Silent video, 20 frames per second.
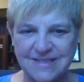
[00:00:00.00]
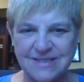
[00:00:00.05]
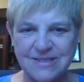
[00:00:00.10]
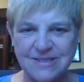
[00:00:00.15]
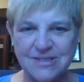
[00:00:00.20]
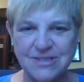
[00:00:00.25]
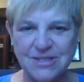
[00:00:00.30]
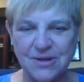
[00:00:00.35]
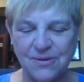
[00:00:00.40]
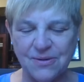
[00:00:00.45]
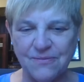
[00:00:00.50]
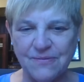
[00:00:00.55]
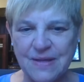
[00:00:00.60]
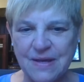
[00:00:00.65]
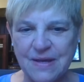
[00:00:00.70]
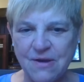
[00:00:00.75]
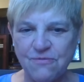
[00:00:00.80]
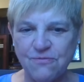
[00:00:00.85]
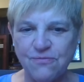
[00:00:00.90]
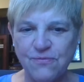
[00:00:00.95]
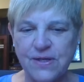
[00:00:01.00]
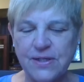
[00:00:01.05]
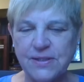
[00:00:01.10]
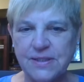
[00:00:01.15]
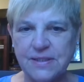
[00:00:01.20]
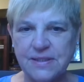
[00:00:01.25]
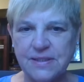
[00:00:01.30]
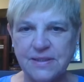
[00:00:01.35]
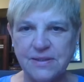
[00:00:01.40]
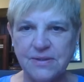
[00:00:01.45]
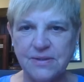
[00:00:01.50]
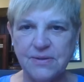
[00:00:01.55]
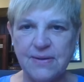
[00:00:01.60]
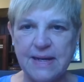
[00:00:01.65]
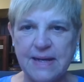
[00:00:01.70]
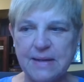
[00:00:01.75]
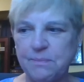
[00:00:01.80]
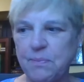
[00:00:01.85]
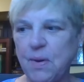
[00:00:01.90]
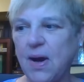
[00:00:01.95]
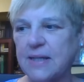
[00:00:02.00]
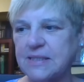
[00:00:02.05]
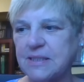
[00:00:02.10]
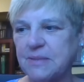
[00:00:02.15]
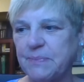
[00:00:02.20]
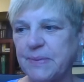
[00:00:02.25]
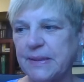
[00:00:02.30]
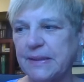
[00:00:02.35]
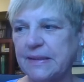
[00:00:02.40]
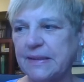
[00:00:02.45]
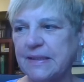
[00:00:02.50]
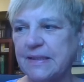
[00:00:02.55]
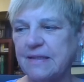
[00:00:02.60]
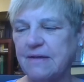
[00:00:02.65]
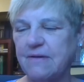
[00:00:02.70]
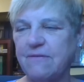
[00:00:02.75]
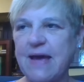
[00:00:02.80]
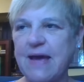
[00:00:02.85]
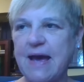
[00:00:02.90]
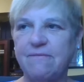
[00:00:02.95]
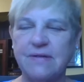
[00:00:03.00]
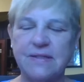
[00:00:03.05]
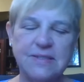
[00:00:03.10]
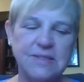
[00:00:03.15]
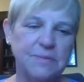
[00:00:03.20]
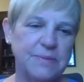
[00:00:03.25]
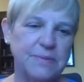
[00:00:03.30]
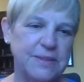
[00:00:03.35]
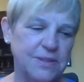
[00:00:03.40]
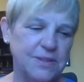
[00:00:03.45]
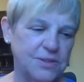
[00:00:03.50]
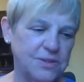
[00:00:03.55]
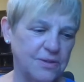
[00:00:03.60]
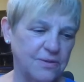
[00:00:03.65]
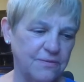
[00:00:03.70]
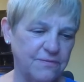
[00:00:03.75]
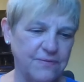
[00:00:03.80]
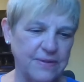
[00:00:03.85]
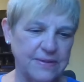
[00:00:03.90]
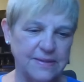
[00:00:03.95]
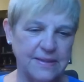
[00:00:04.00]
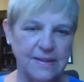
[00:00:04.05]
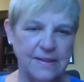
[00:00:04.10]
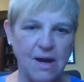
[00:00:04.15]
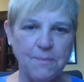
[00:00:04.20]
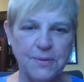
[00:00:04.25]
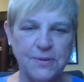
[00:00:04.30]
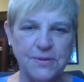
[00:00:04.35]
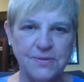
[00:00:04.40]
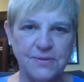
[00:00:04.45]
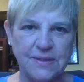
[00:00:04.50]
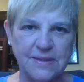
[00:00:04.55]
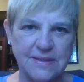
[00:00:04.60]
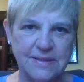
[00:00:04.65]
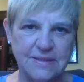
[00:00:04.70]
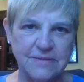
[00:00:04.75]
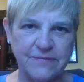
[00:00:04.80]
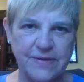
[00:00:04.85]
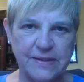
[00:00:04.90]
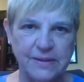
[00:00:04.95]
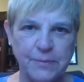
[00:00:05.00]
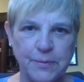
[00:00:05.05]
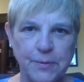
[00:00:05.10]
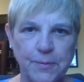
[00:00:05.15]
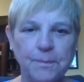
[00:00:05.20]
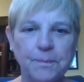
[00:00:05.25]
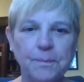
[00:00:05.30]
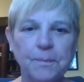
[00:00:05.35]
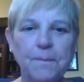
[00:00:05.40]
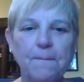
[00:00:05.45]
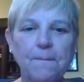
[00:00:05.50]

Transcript: And so free to you, and possibility of having some additional funding opportunities available.